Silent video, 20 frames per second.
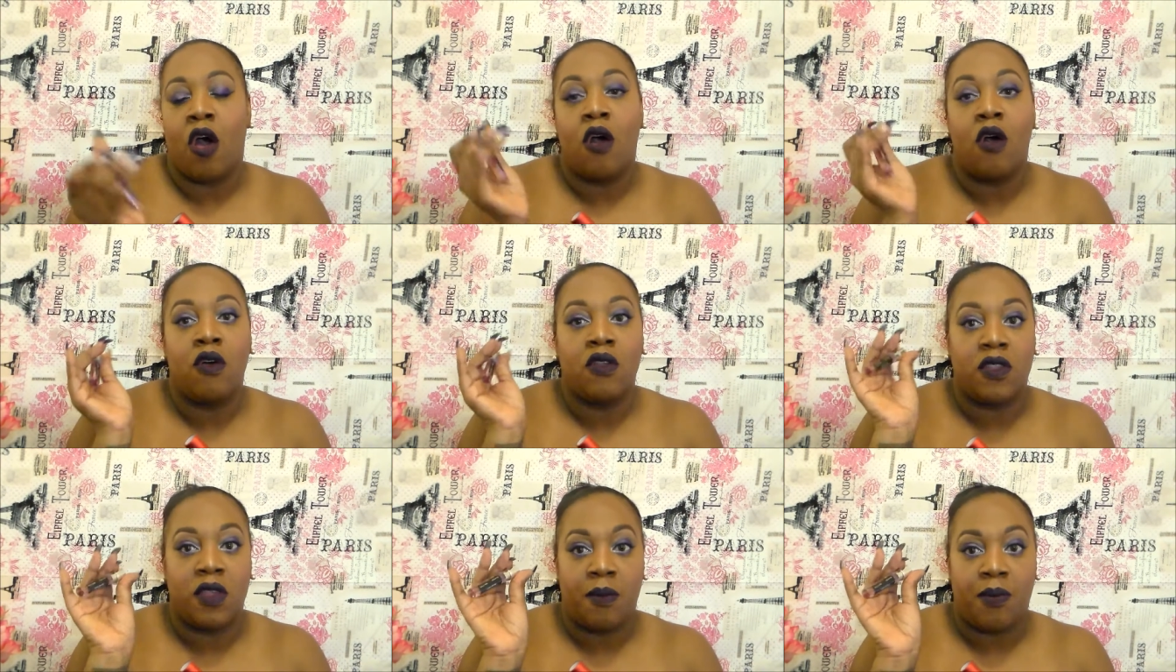
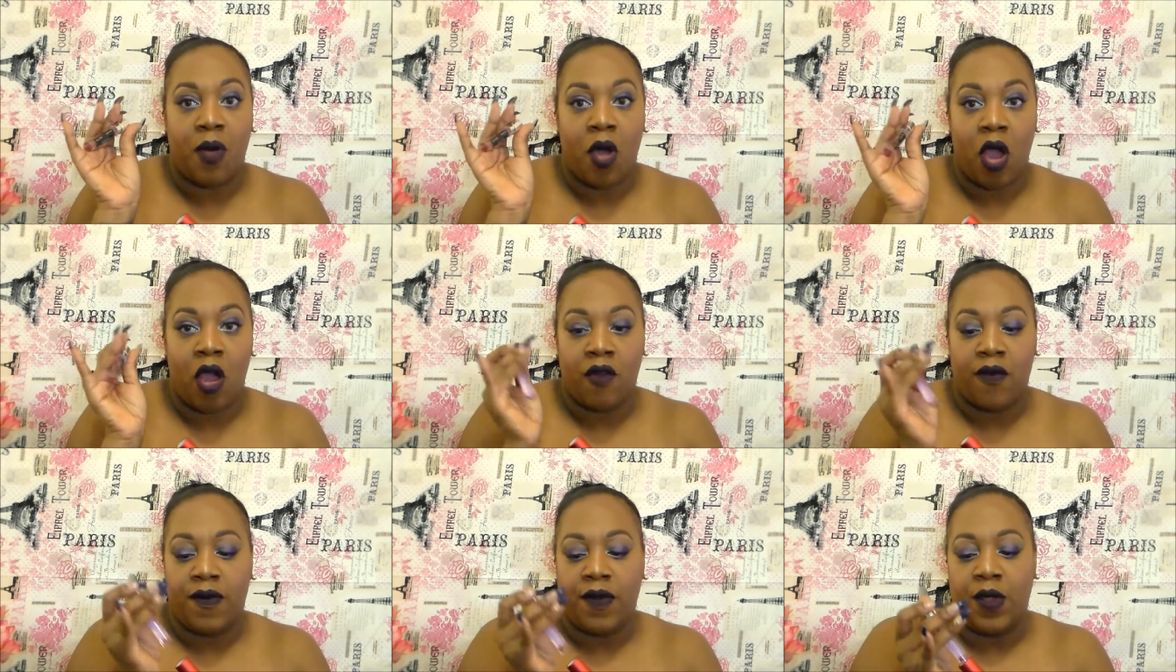Eau de
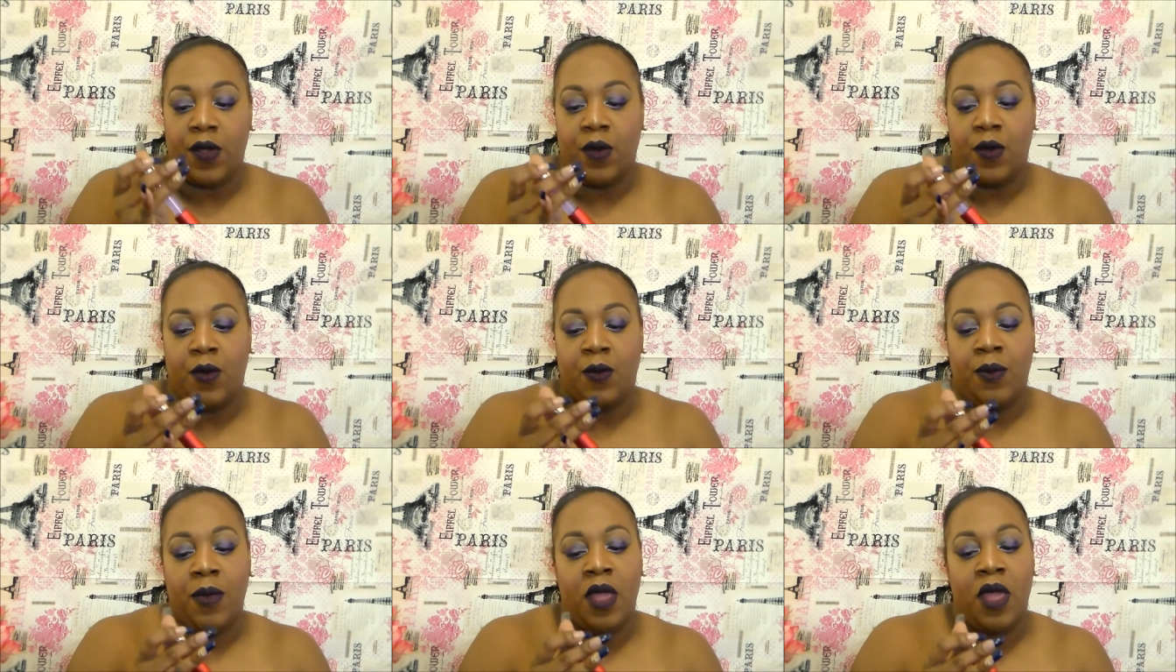
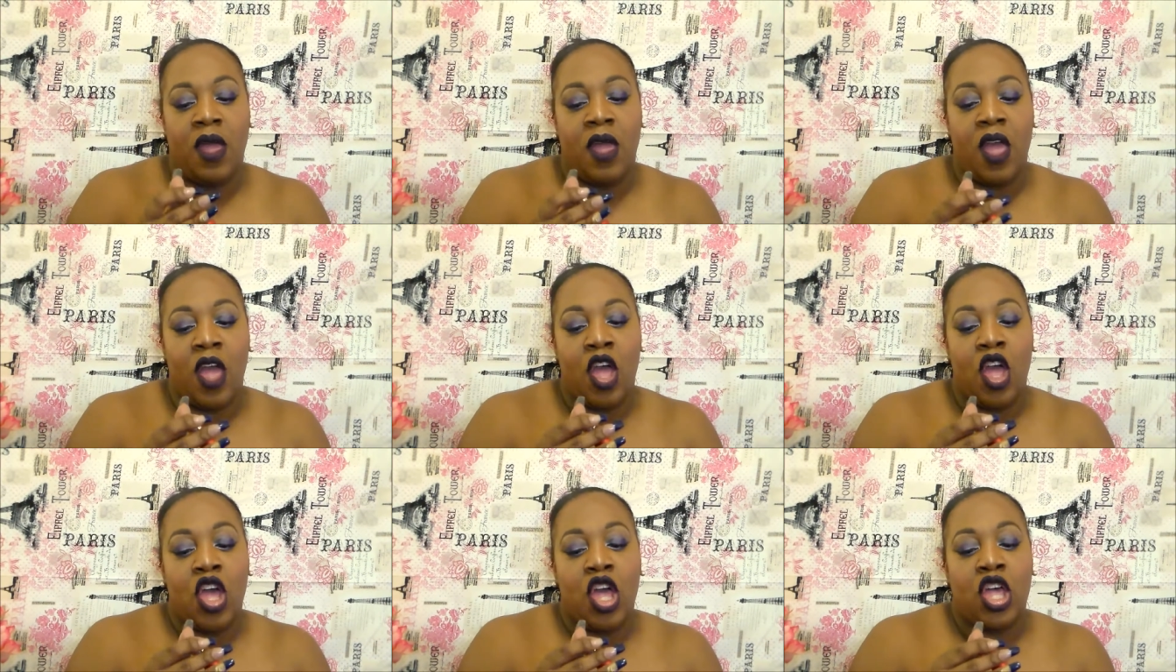Parfum
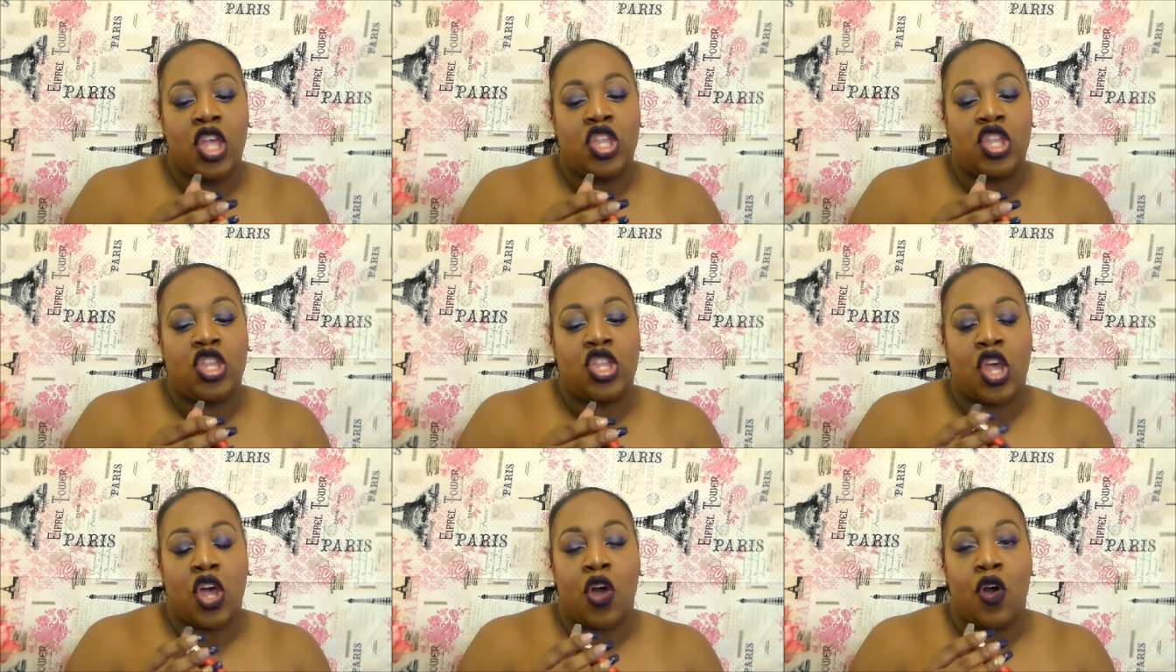
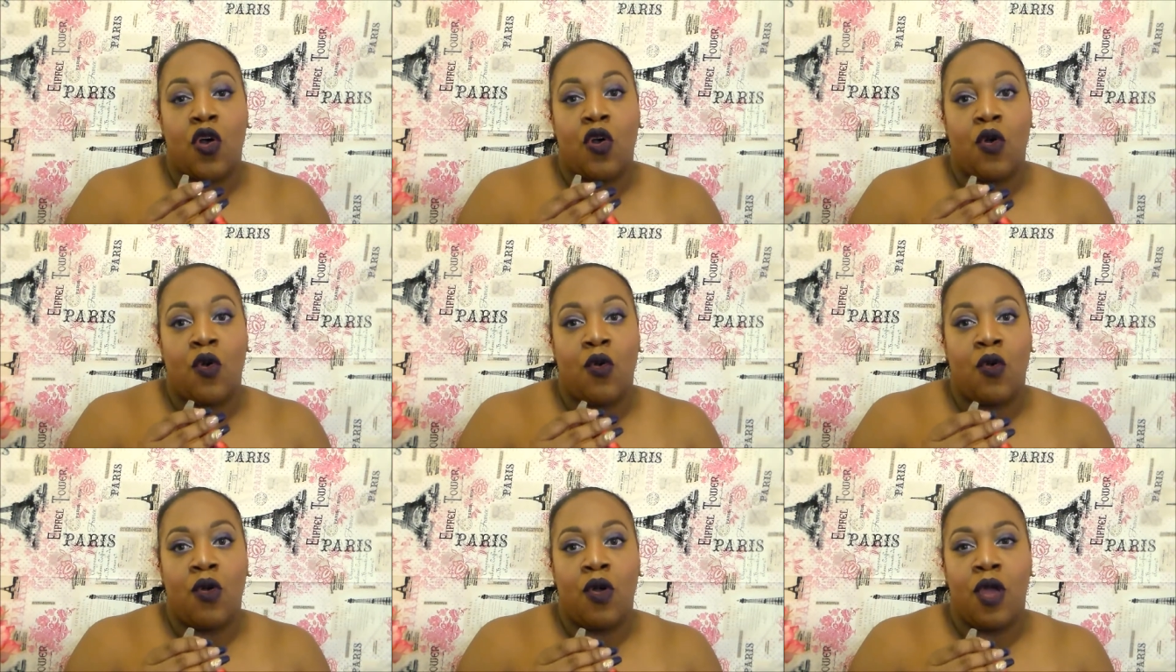
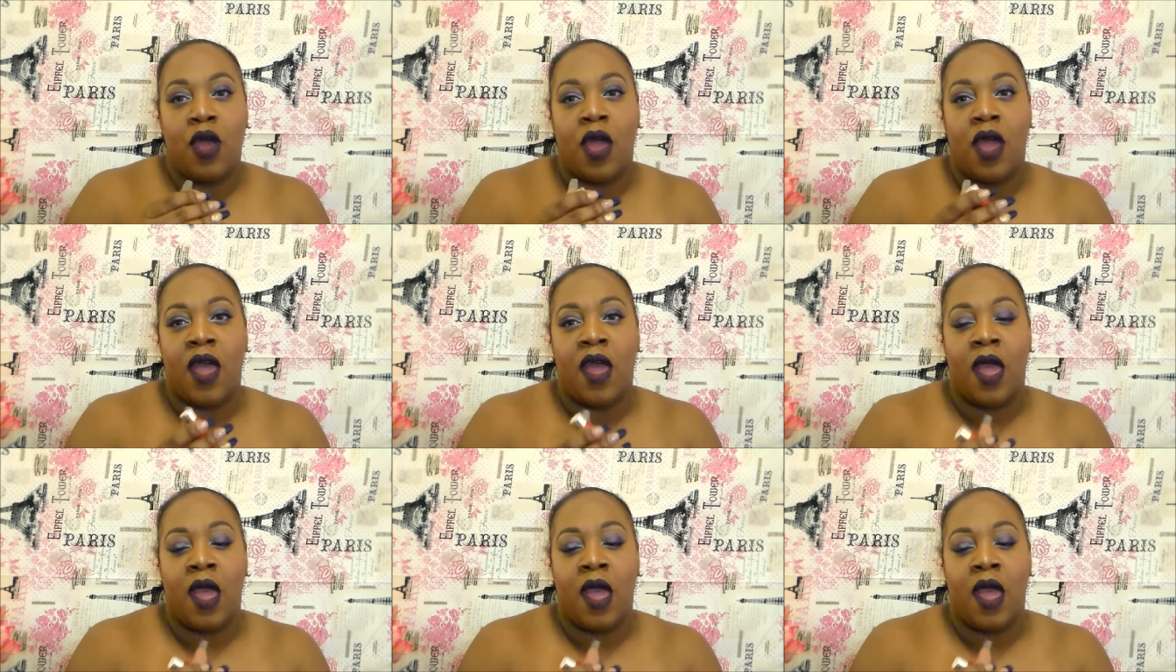so